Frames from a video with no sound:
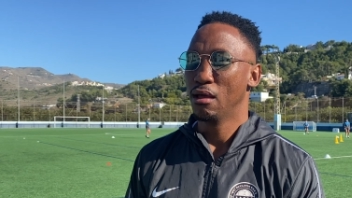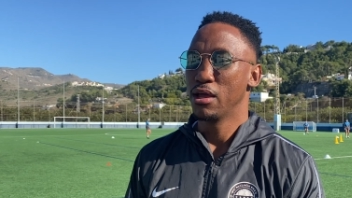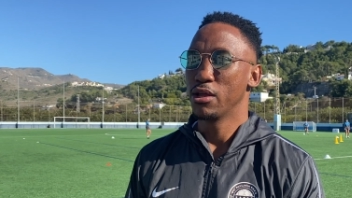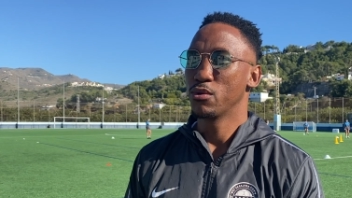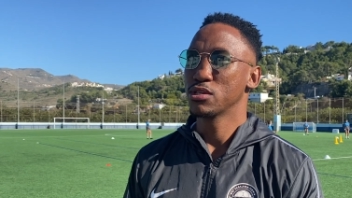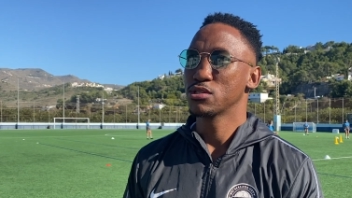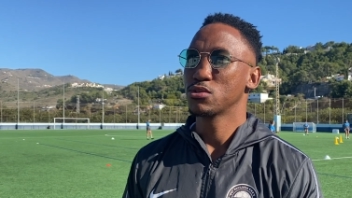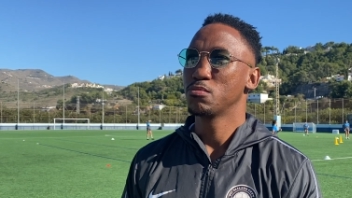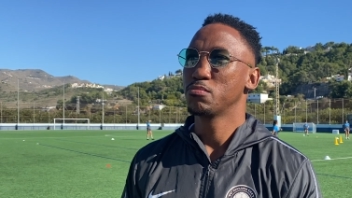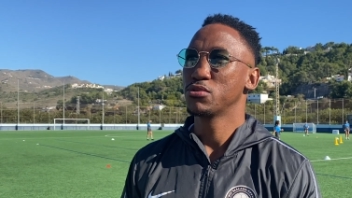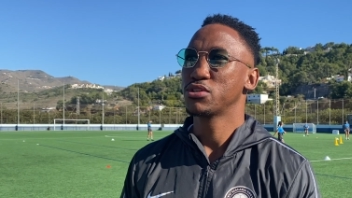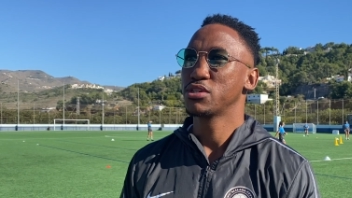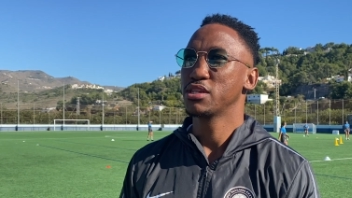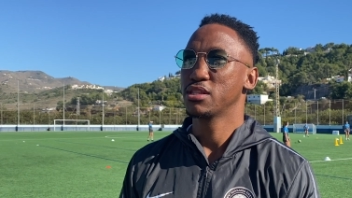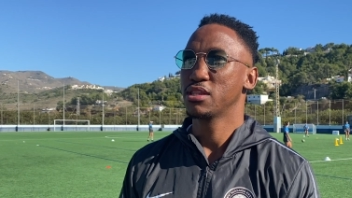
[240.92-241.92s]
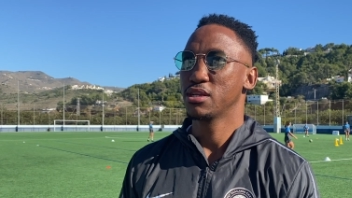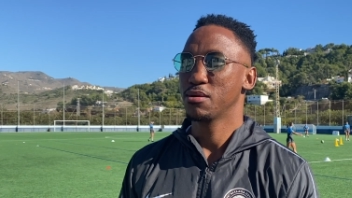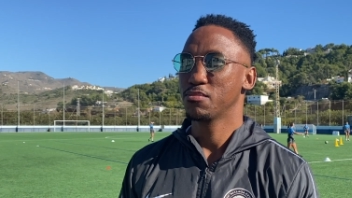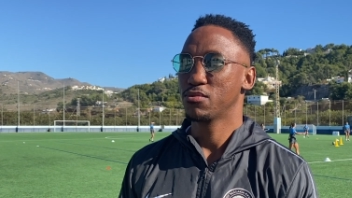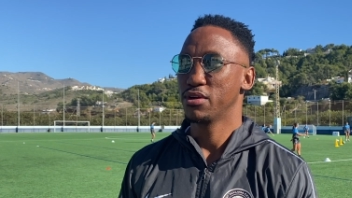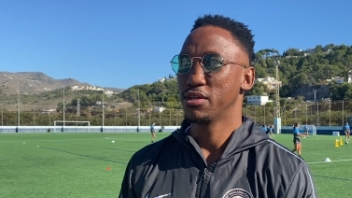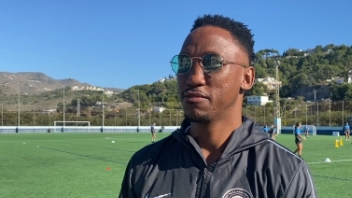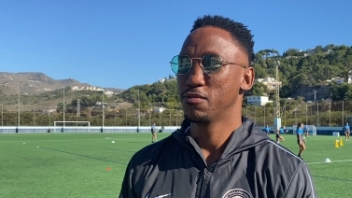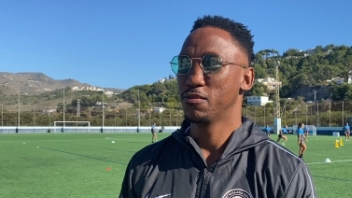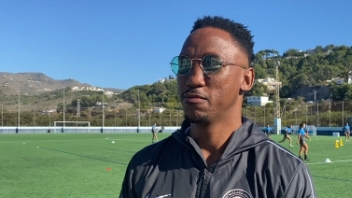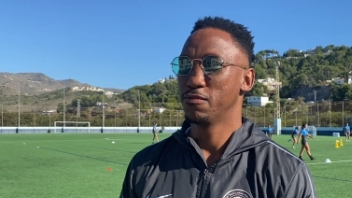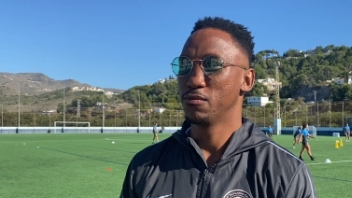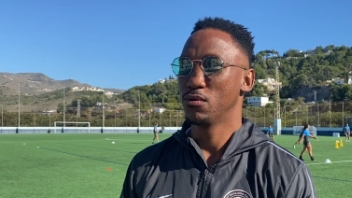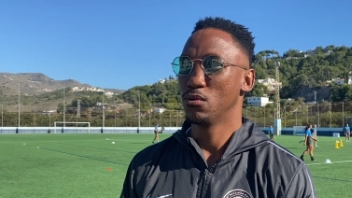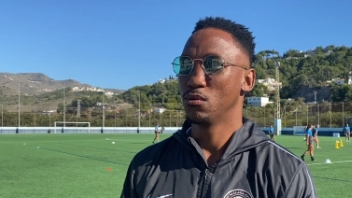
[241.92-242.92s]
it was an opportunity that I'm grateful
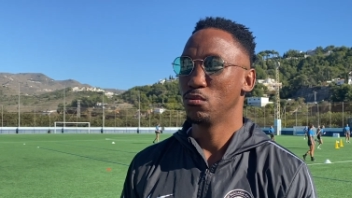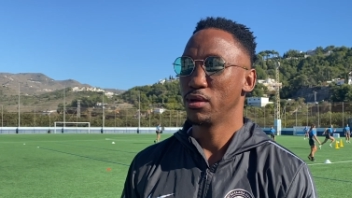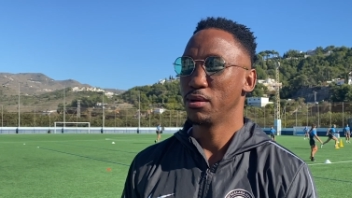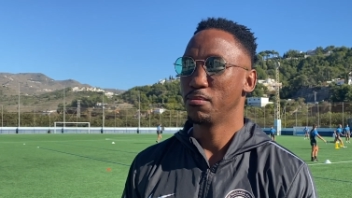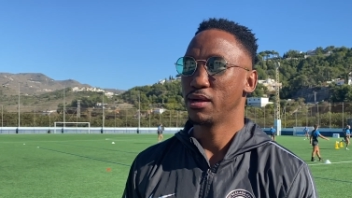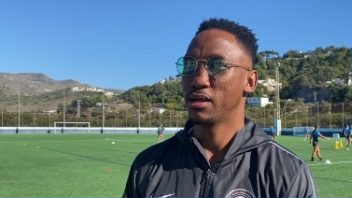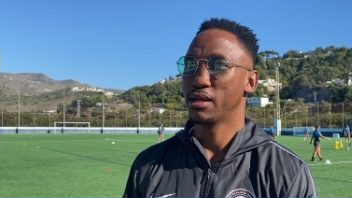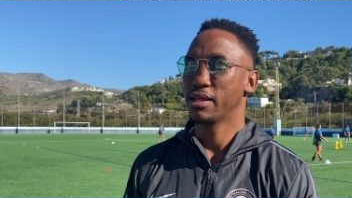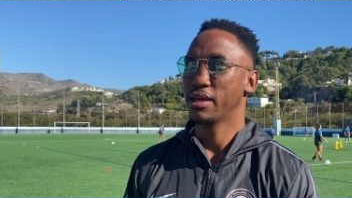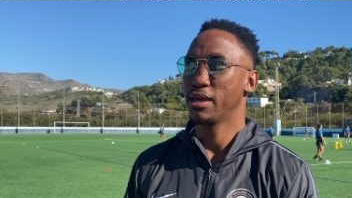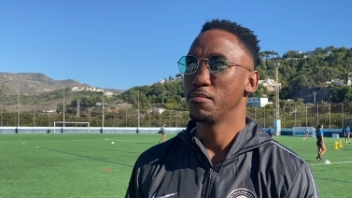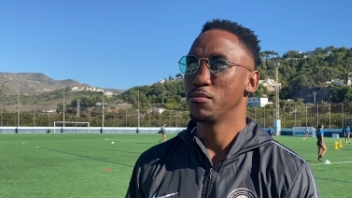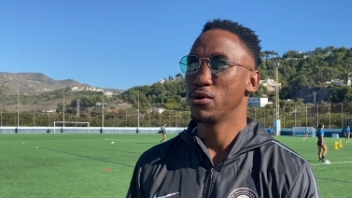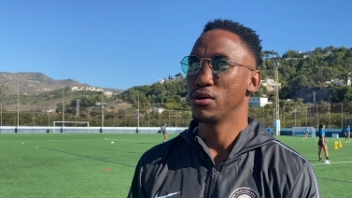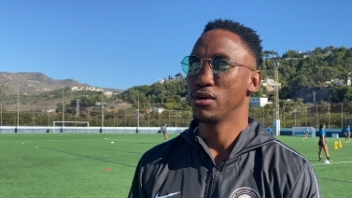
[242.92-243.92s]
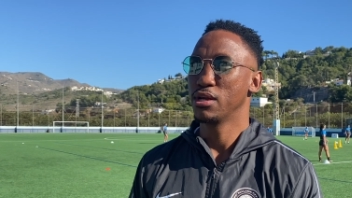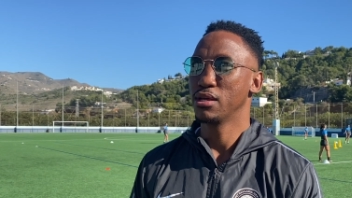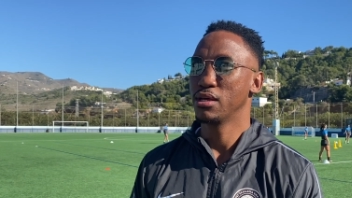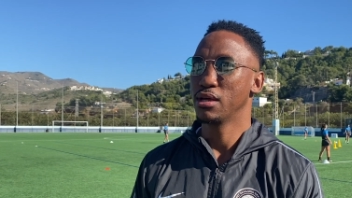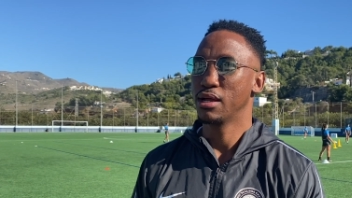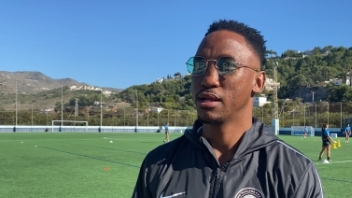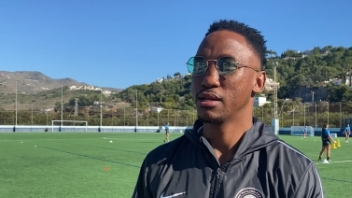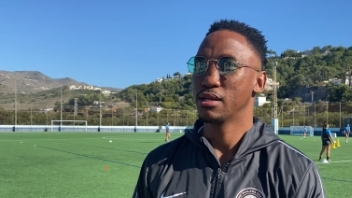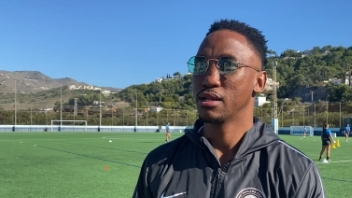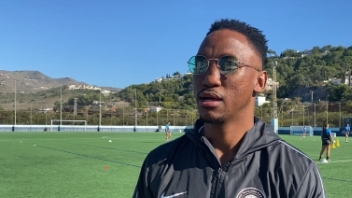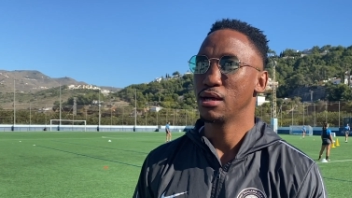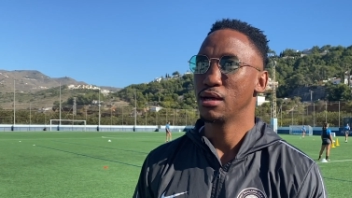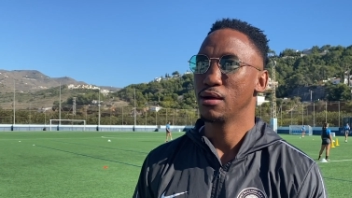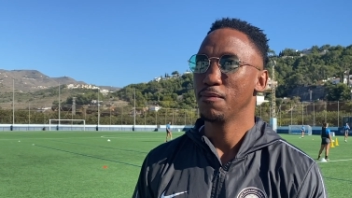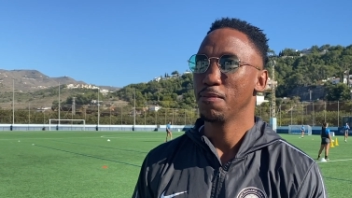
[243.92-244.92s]
for, whereby it came early, and
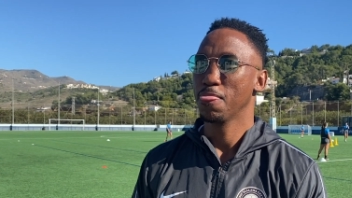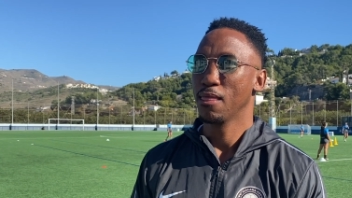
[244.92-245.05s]
uh,